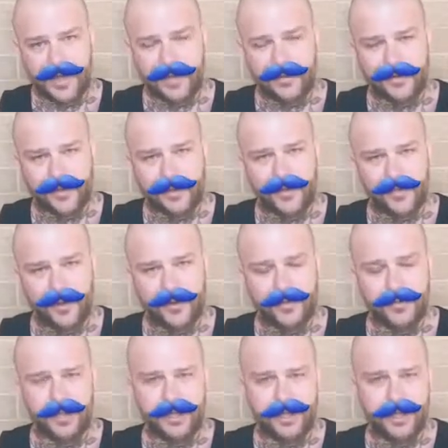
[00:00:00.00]
I think it's supposed
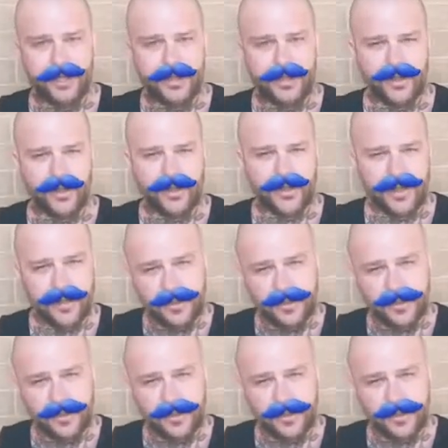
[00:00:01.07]
to be cheese curds, and then they